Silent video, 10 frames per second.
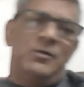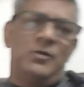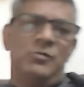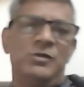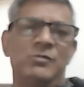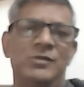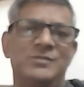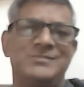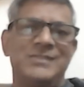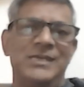We
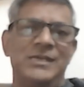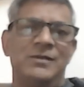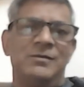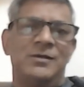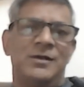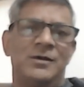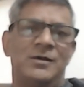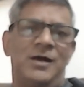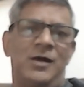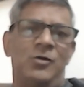will see
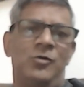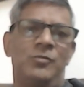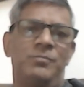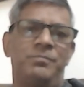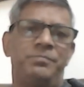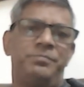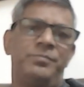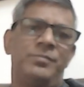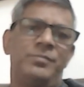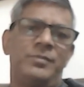how
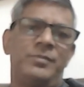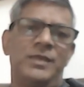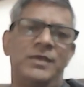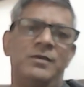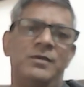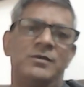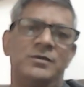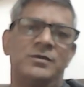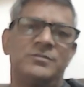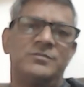the
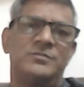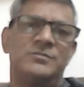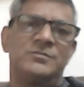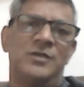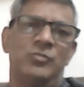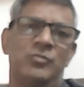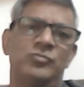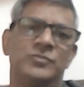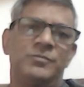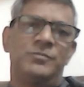
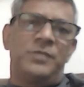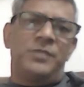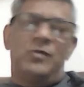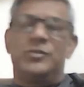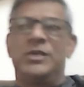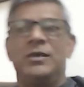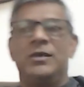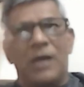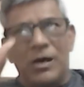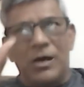sounds, how
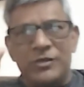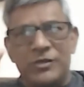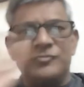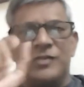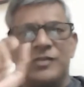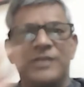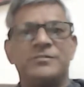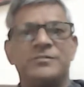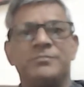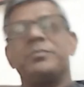the
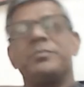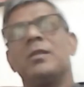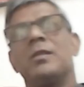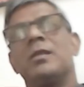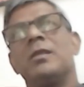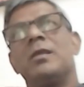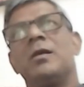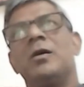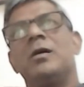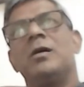consonants
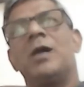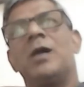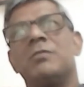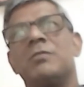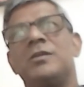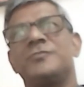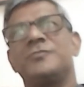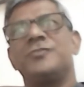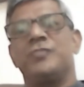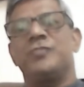are
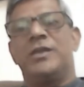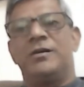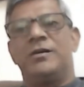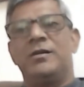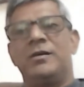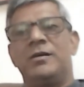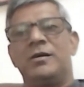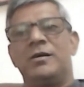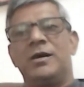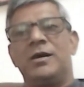clustered together,
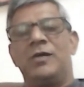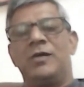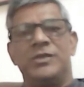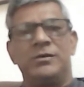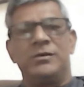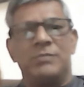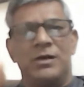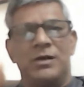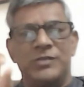how the